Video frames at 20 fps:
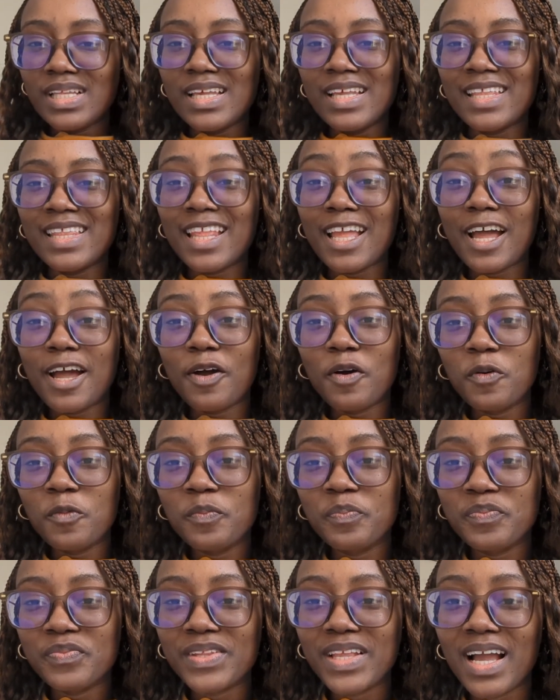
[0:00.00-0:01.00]
Now,
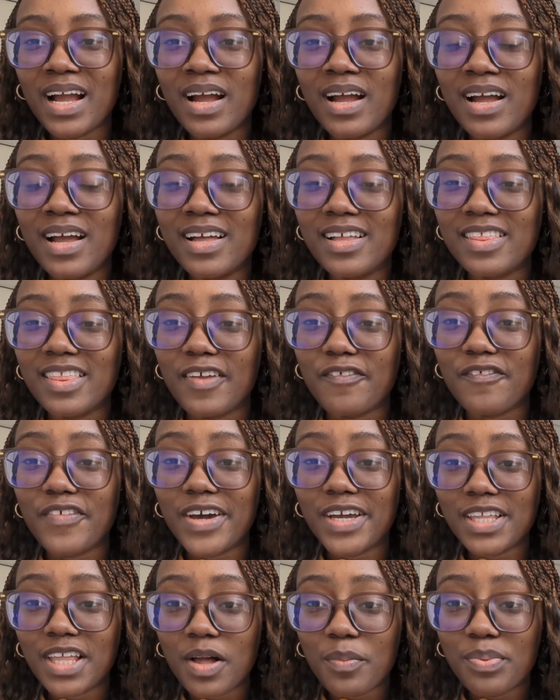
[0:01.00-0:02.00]
the
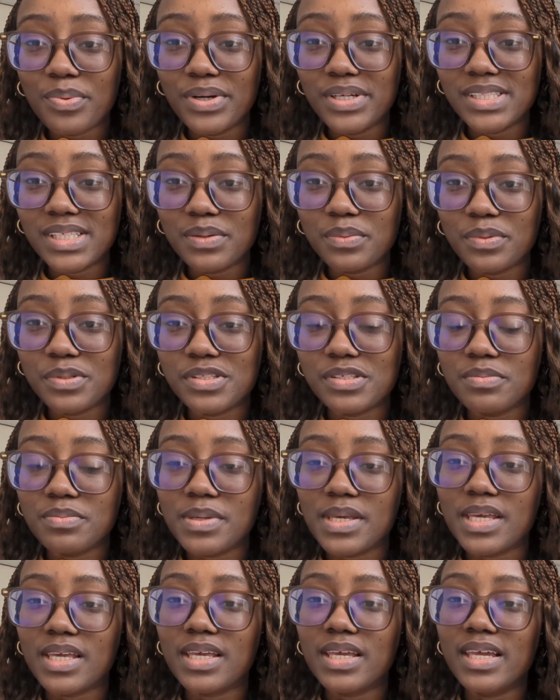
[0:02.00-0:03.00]
final point I want to
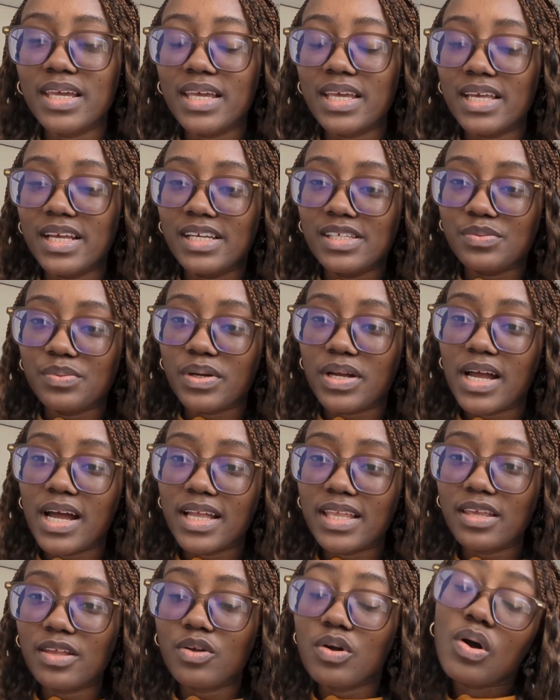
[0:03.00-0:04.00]
make is
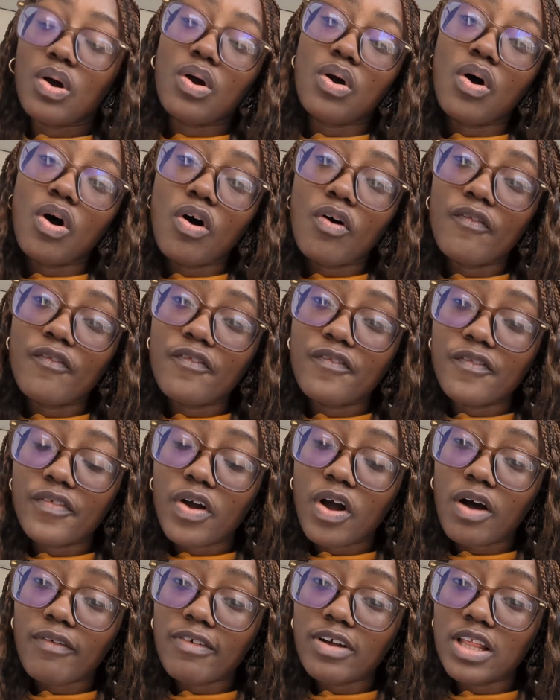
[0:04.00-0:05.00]
regarding
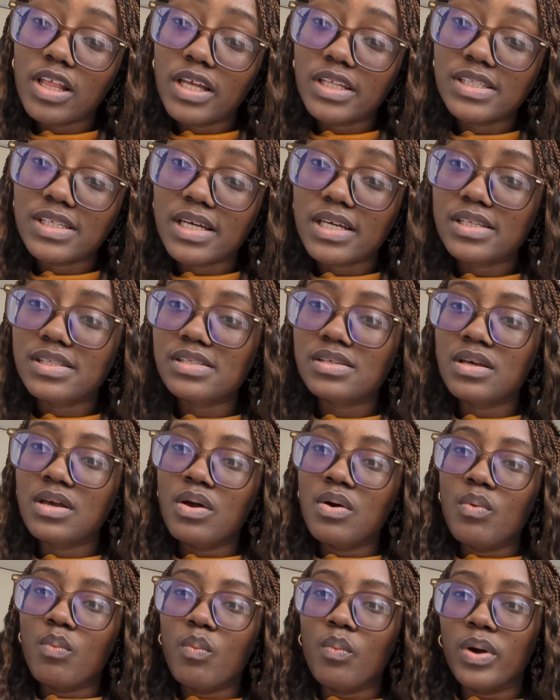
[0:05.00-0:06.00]
cover letters
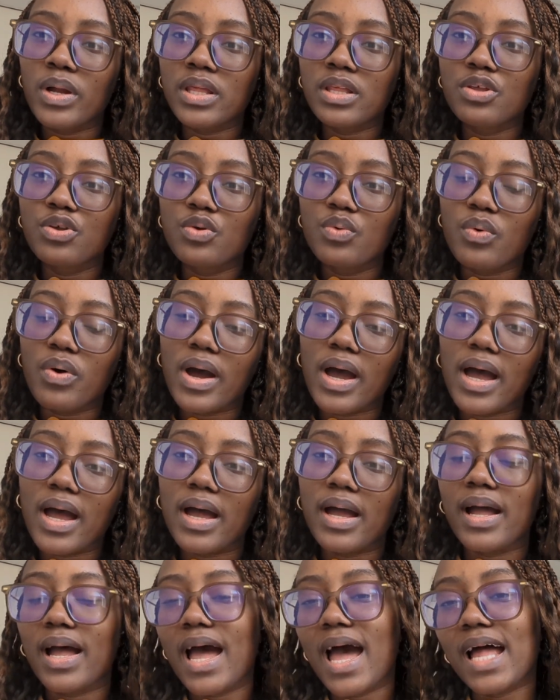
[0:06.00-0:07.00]
when you are
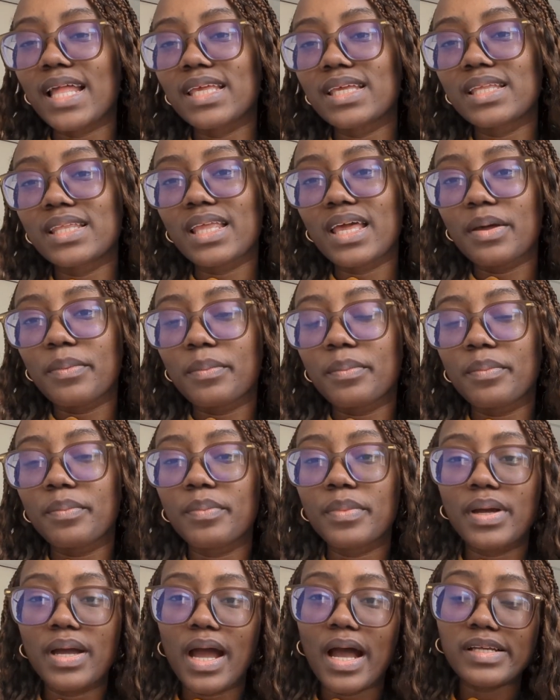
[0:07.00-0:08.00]
adding them
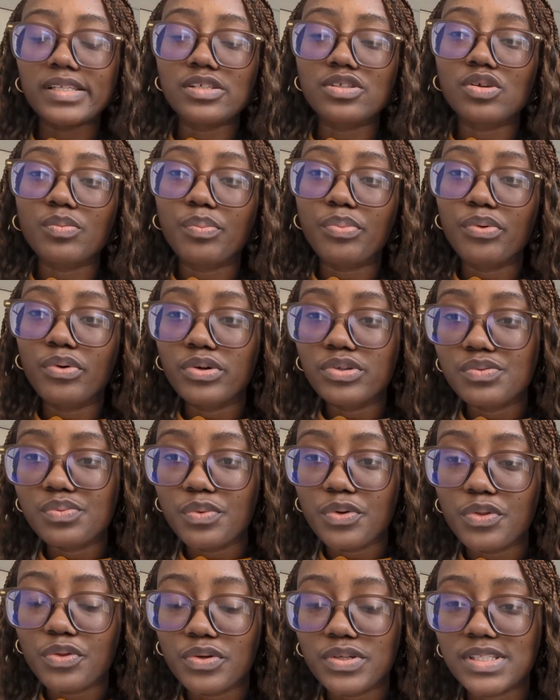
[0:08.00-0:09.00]
as a support
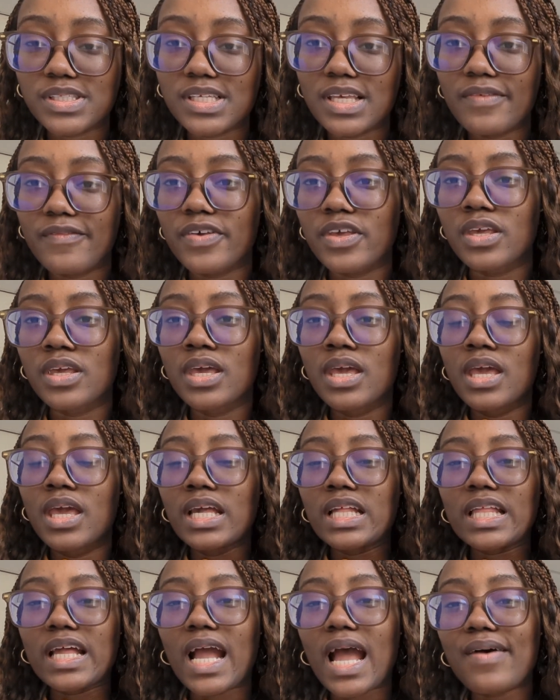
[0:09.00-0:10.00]
with your CV.
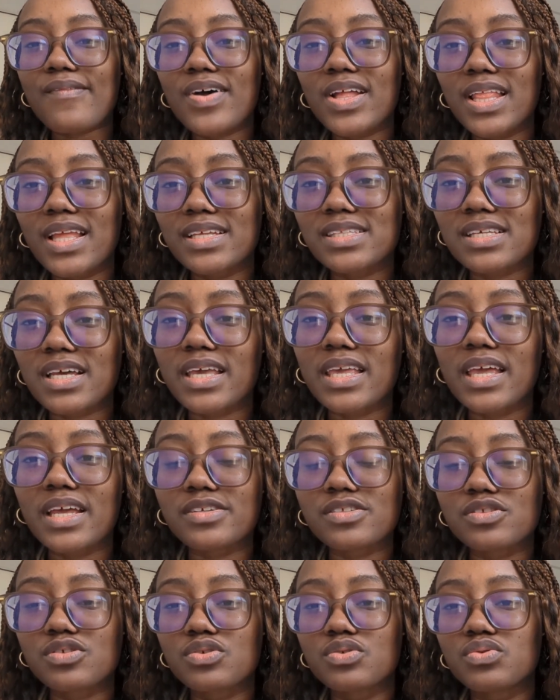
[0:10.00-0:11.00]
In a cover letter,
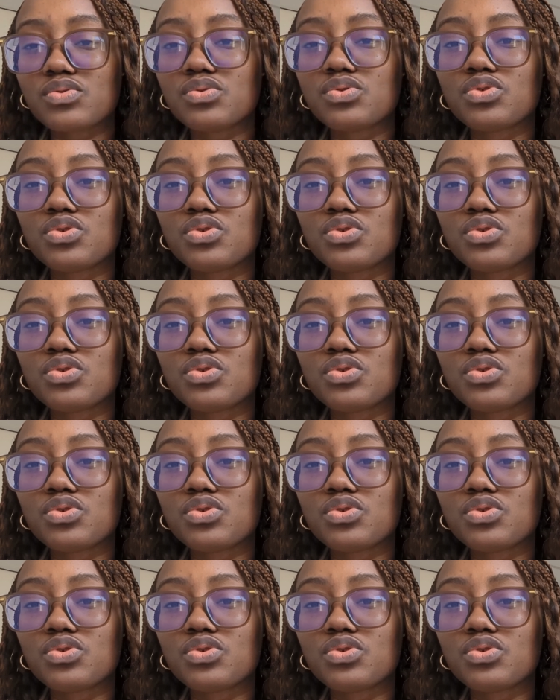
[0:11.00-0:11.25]
yes, you